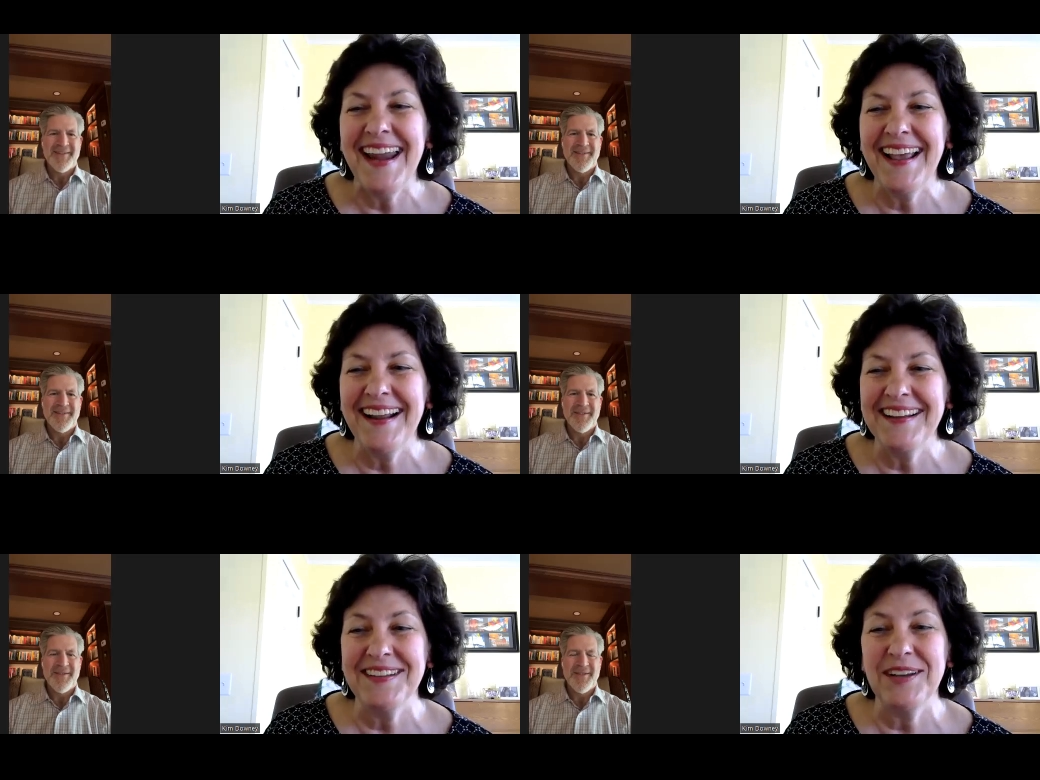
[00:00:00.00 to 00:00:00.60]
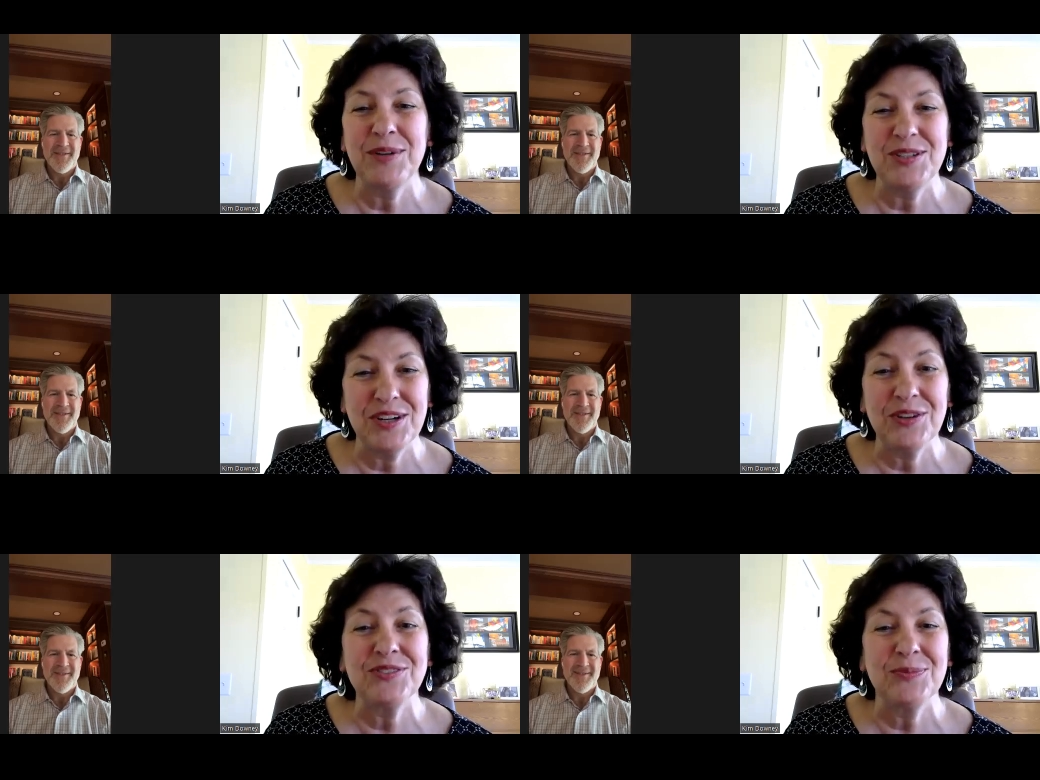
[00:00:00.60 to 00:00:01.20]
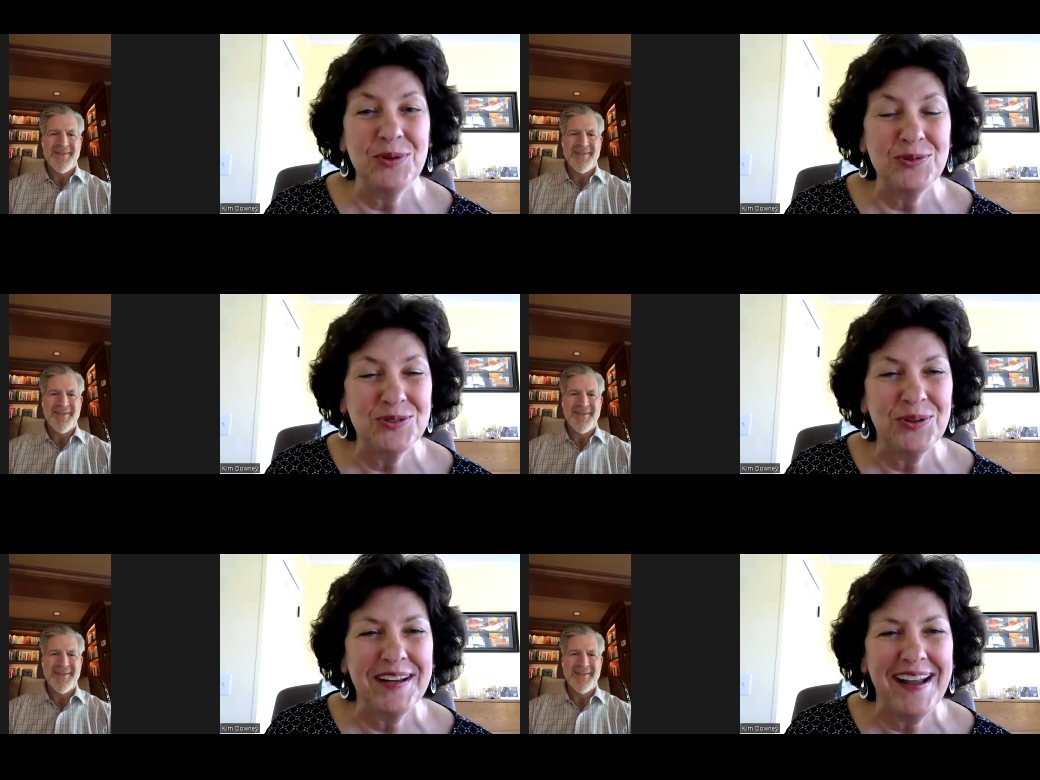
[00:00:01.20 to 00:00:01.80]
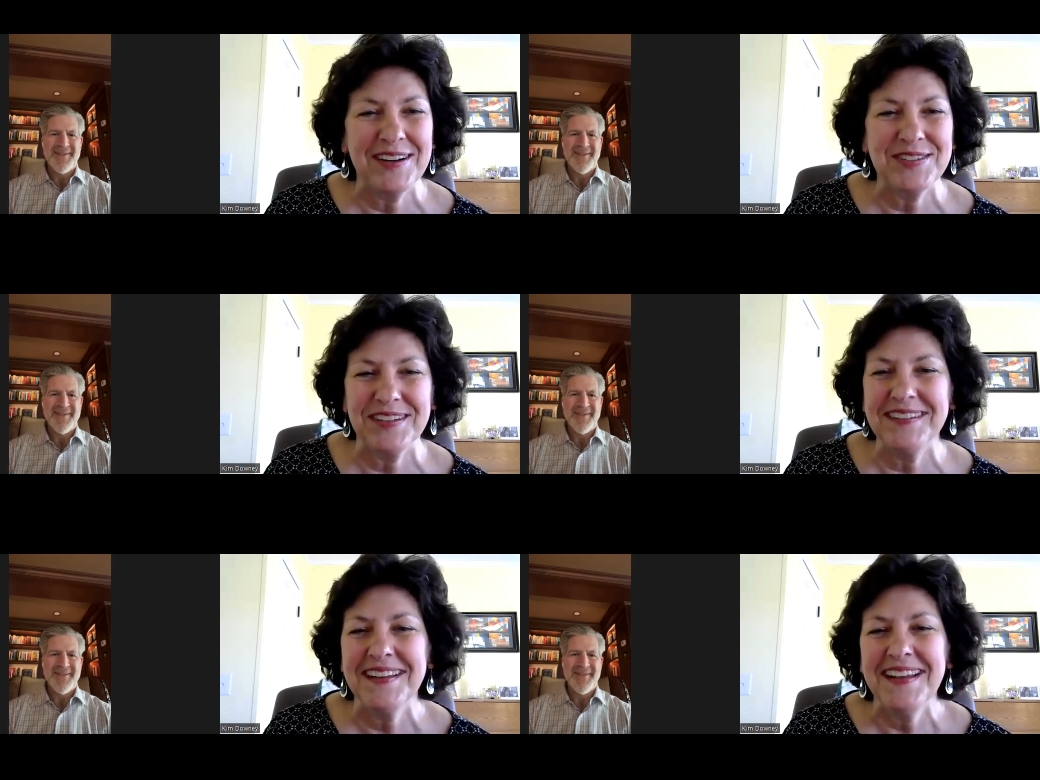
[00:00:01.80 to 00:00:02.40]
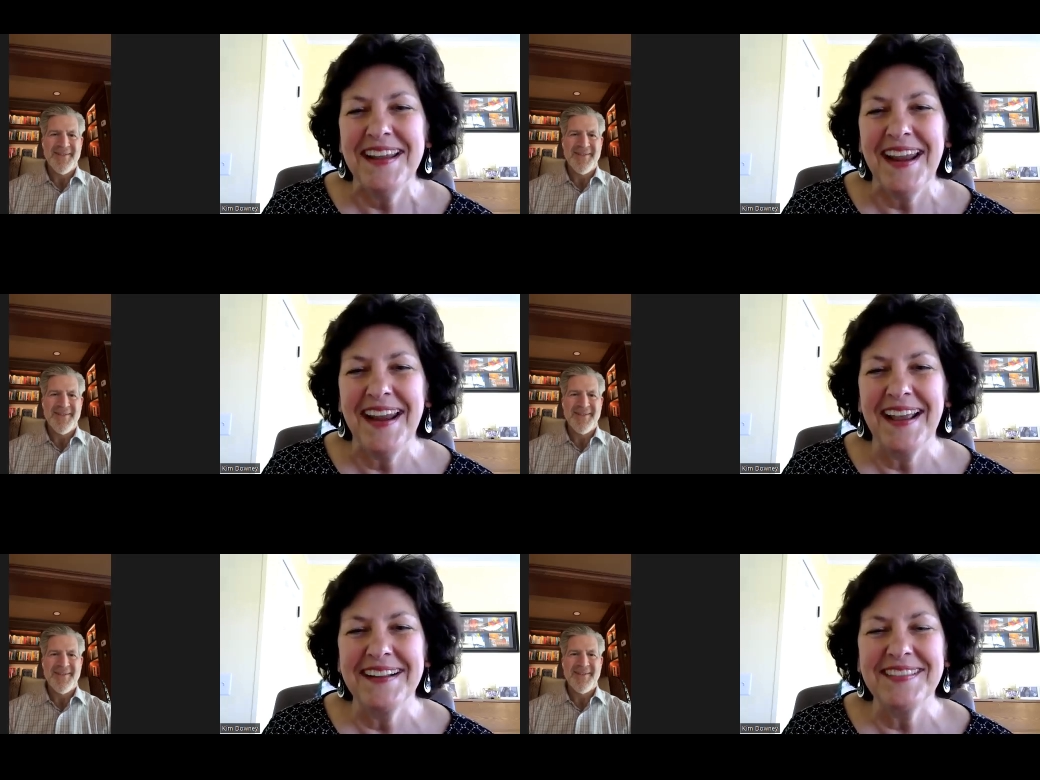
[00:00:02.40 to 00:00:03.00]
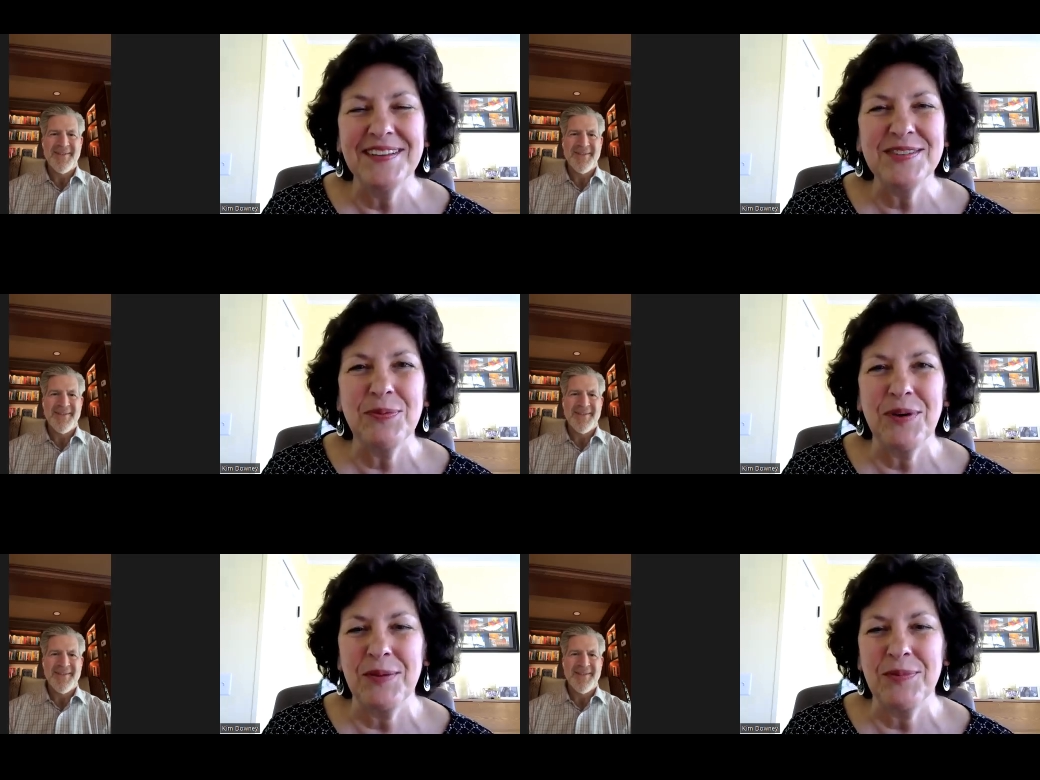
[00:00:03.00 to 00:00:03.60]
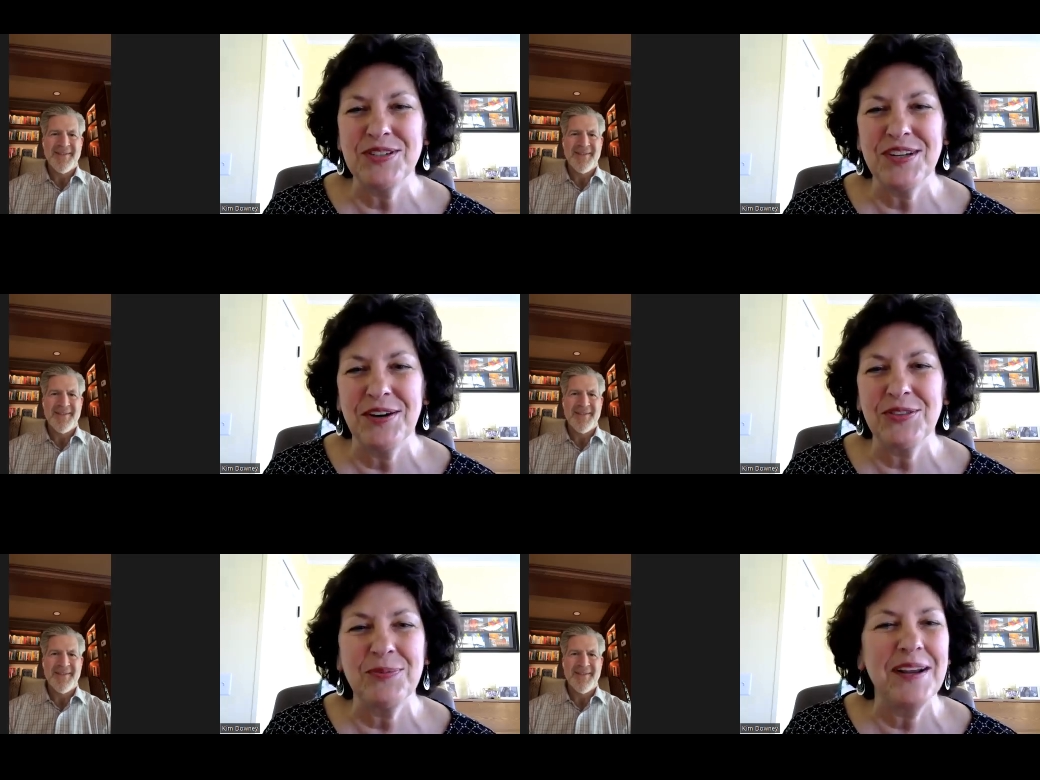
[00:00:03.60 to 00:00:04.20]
Speaker 1: And I said, we shared some mutual connections. And at this point, we share